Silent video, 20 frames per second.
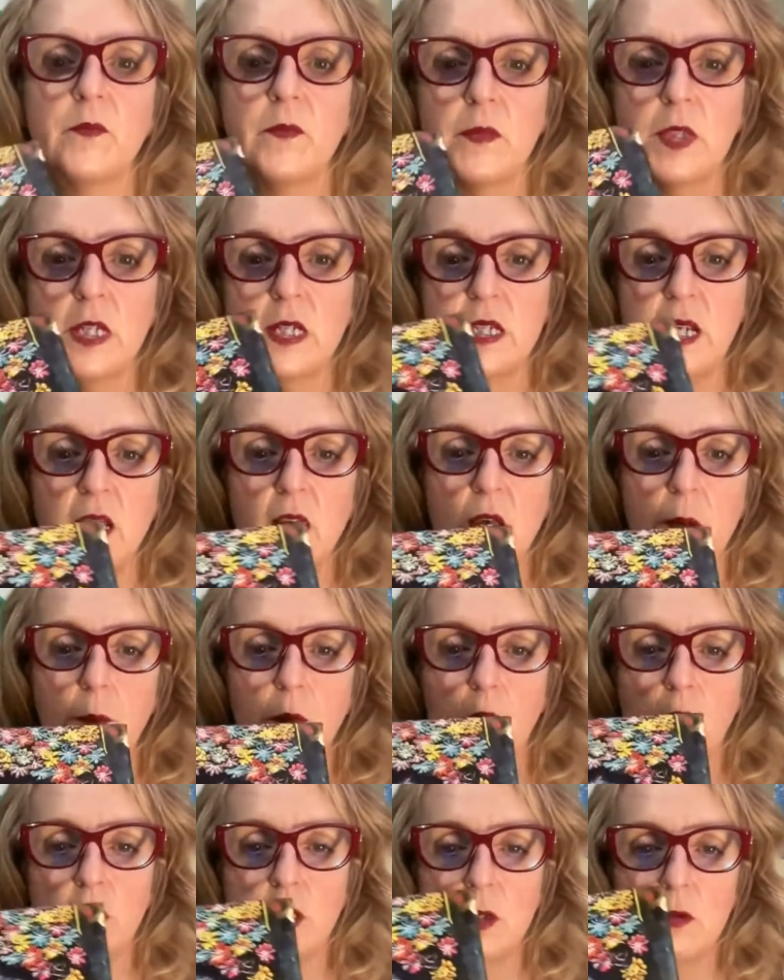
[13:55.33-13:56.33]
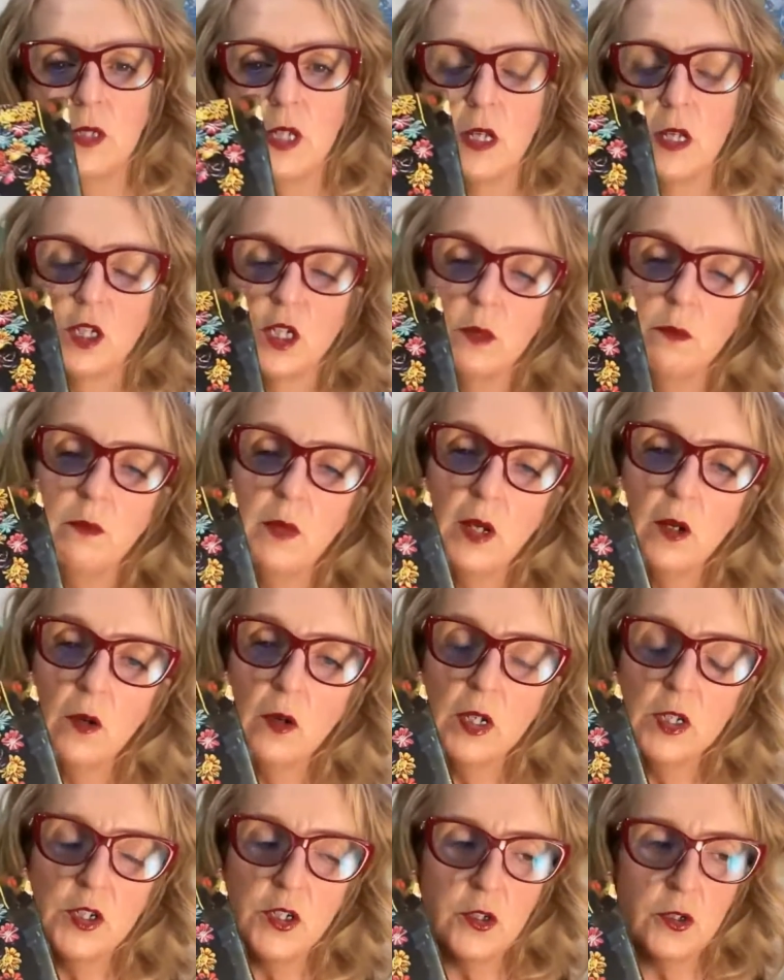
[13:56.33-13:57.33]
take up art, she was actually
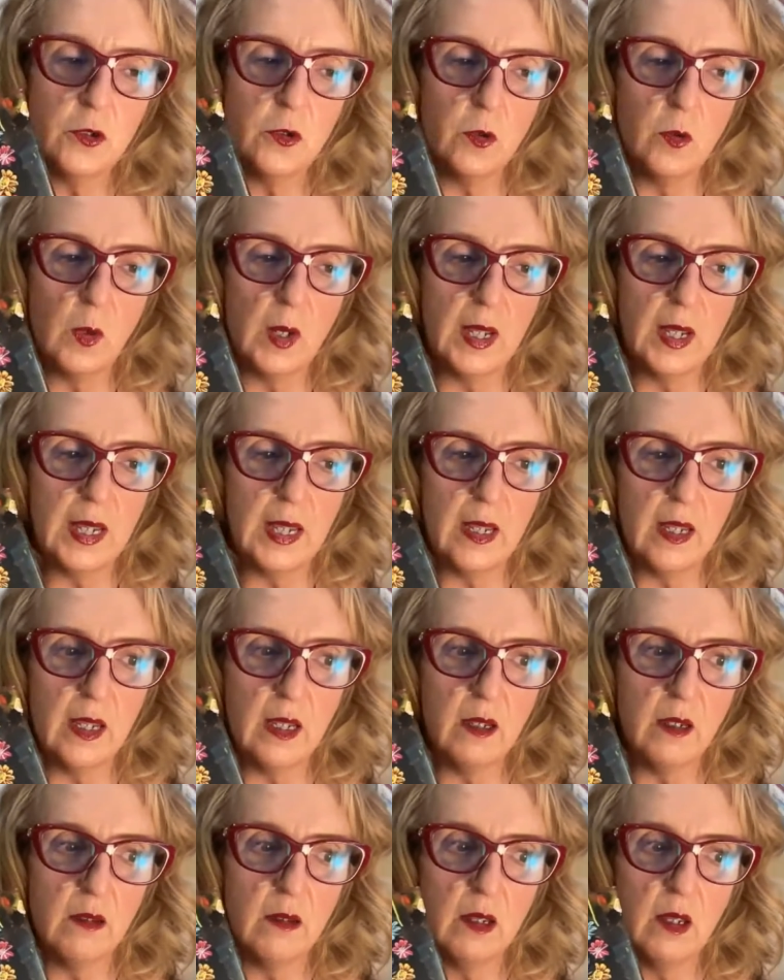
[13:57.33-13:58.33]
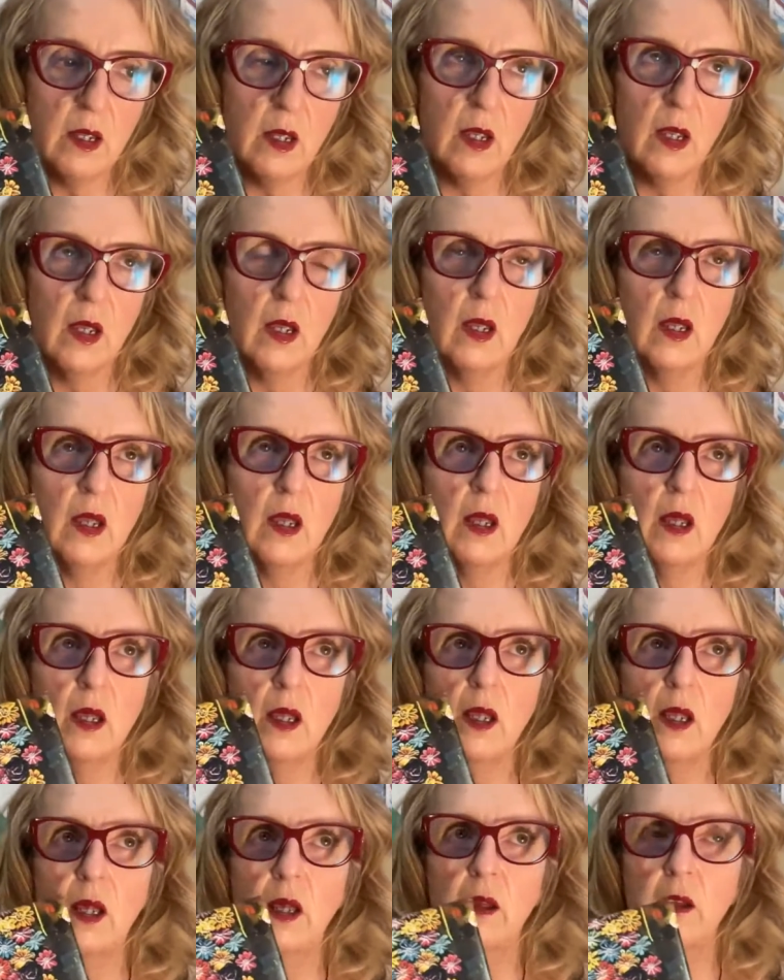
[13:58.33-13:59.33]
married to a
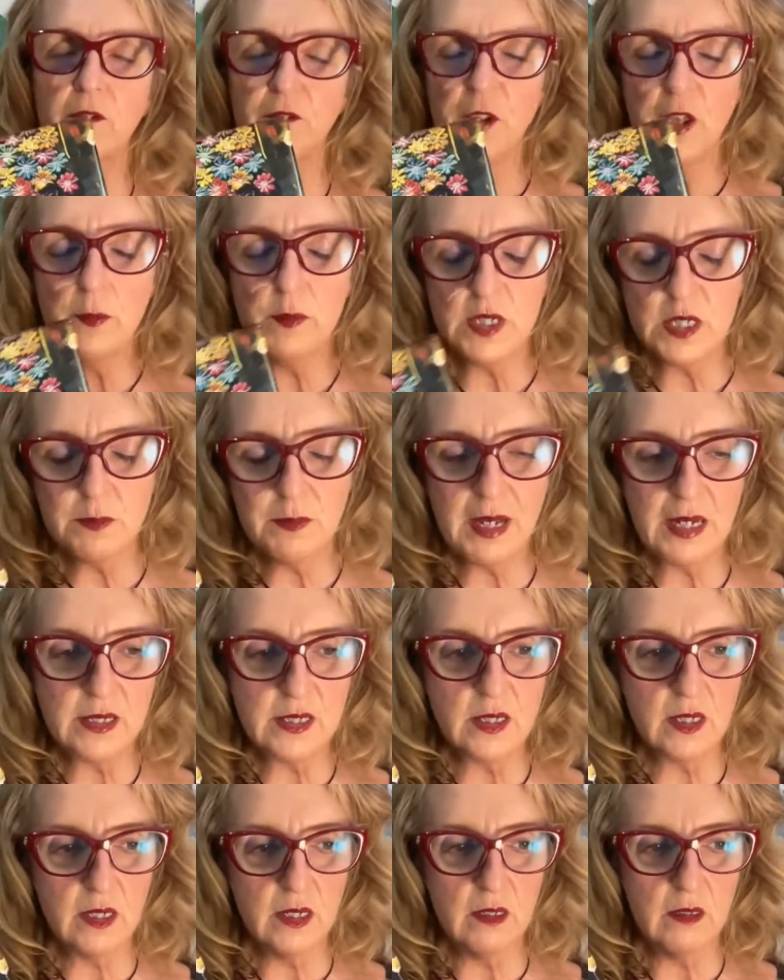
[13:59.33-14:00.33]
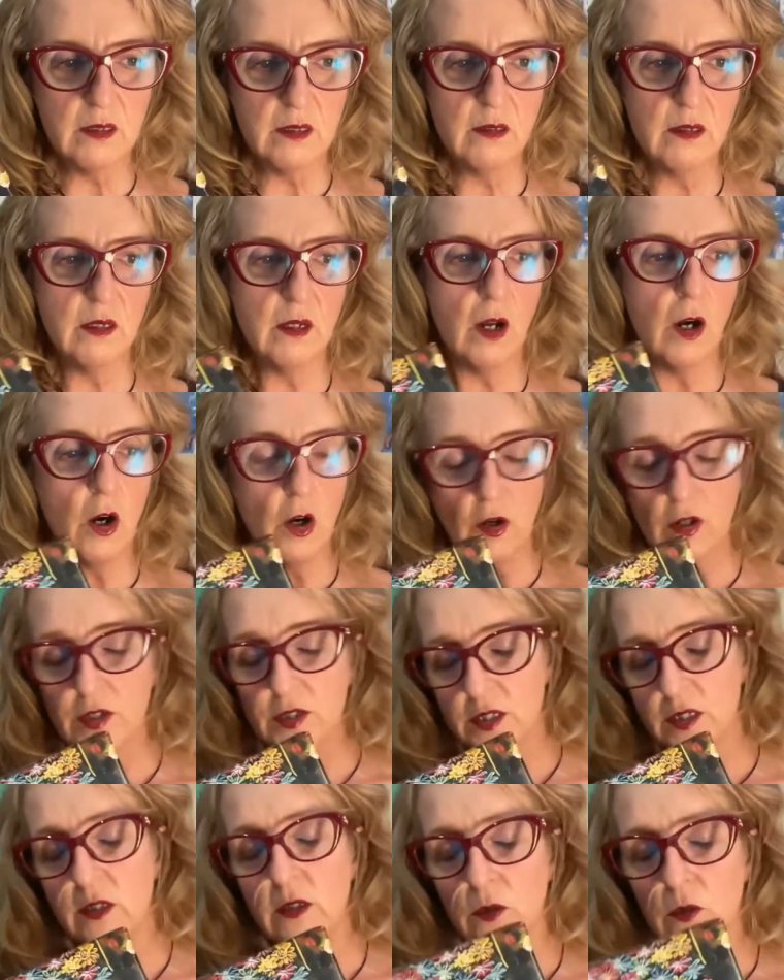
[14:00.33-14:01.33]
famous Mexican
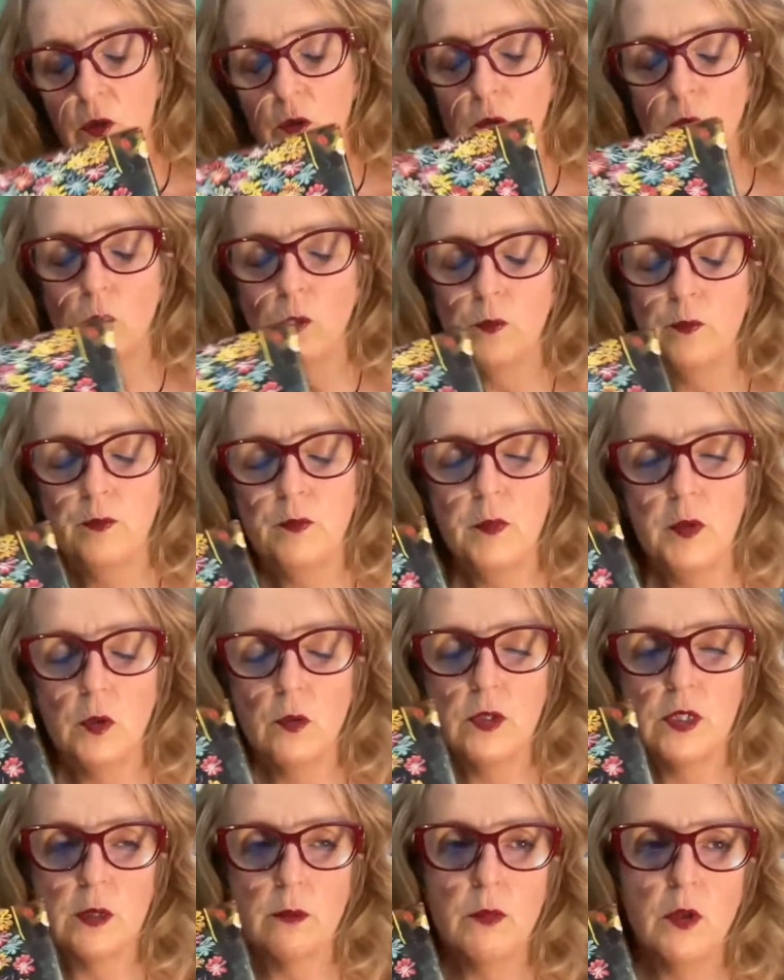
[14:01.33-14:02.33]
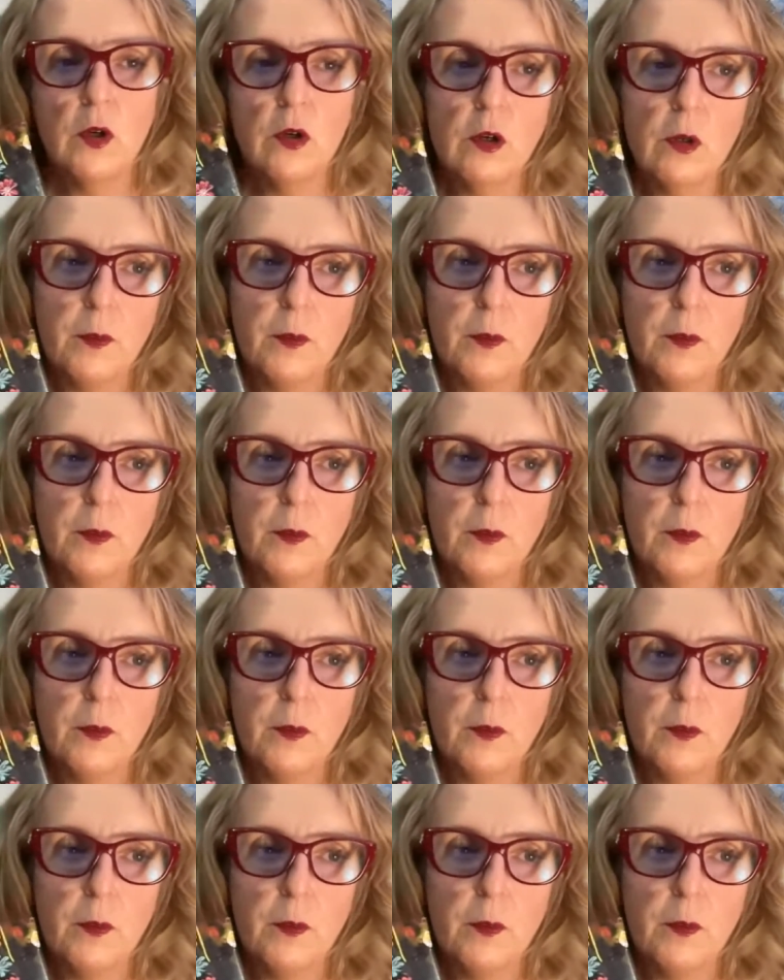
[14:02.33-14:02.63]
artist who was a mural